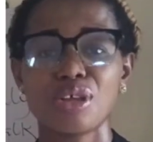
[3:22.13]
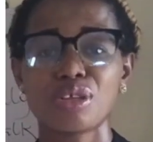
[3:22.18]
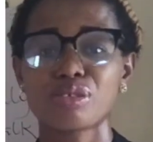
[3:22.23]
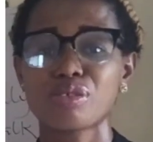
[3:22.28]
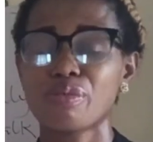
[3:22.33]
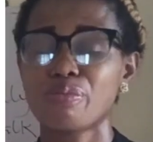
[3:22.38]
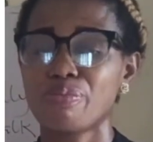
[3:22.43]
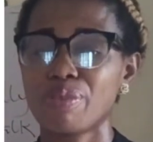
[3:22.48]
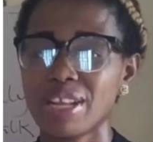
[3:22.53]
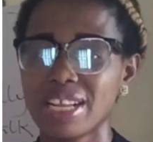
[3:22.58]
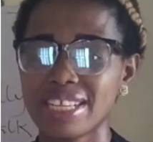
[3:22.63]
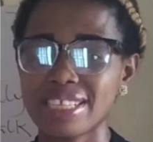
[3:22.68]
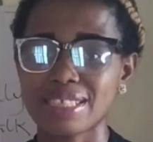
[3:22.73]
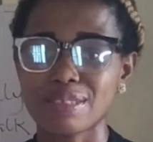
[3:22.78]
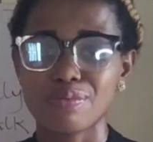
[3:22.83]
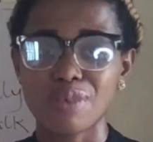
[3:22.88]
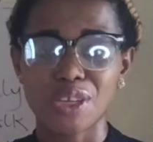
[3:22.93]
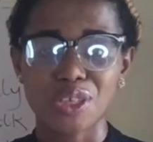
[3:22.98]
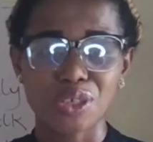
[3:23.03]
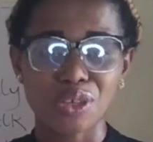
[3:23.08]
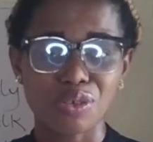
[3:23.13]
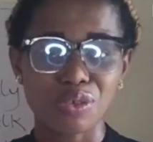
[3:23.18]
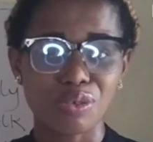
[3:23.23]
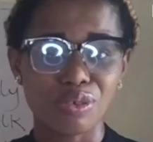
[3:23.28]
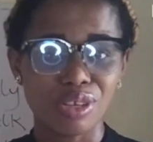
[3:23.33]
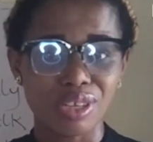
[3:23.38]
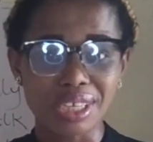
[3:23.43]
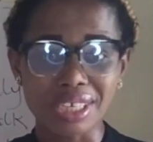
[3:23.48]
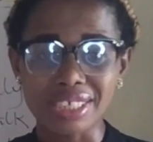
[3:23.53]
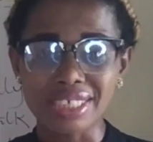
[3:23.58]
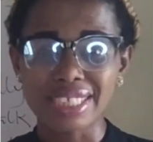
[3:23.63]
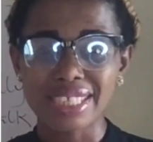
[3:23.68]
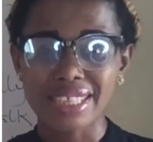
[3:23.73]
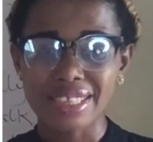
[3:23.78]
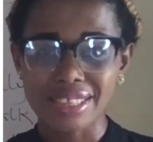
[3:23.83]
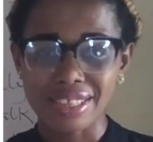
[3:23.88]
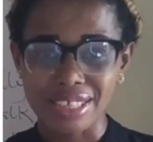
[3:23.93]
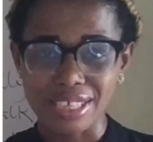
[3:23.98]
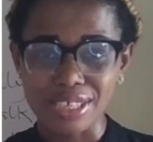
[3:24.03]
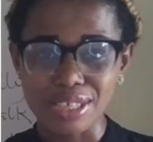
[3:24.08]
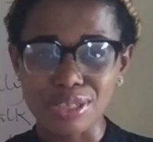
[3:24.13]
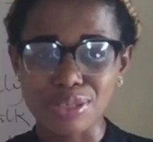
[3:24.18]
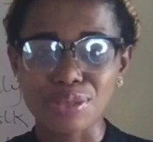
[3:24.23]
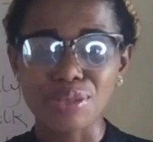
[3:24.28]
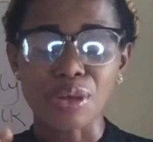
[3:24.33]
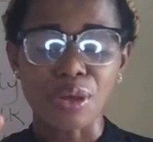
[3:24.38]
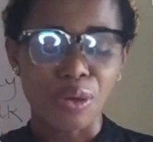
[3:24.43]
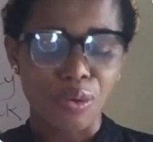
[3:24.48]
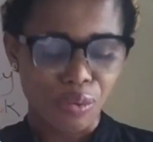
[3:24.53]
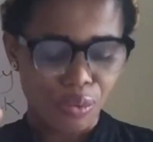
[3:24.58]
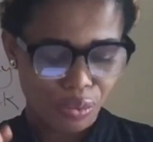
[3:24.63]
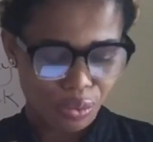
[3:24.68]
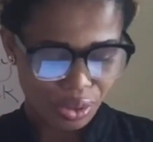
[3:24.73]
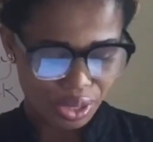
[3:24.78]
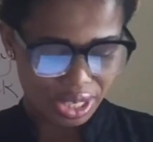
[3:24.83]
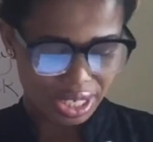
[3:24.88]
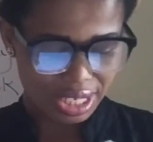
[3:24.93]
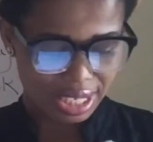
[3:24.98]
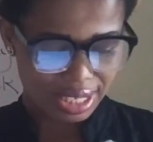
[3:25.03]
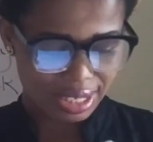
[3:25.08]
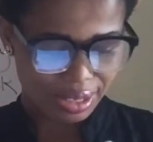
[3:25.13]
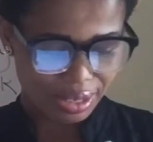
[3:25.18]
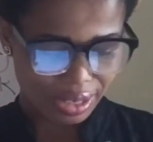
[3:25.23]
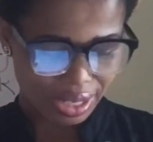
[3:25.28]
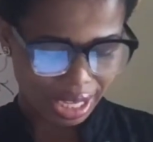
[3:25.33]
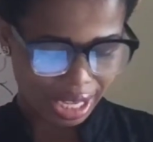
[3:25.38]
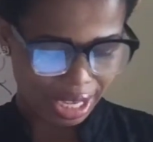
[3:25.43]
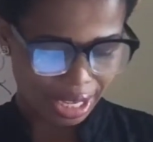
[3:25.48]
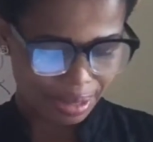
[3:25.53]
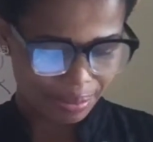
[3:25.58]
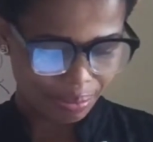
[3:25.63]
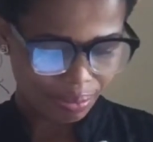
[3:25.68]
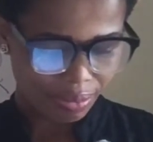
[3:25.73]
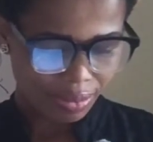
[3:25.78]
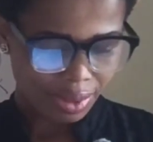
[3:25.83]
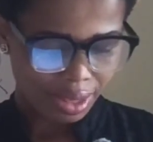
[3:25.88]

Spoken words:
So please make sure you learn these words. Okay.